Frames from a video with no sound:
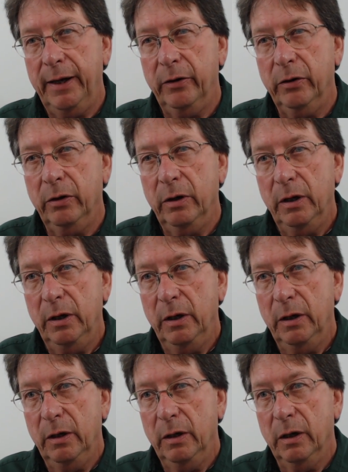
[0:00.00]
her
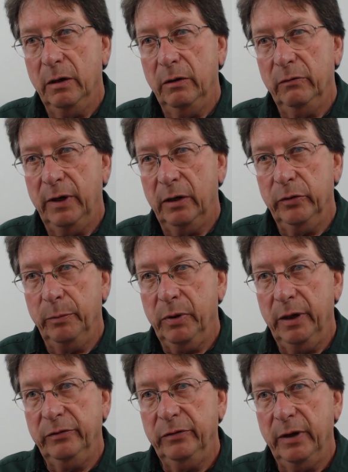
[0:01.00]
valve
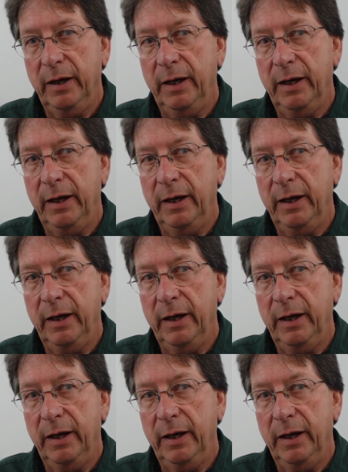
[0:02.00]
replaced,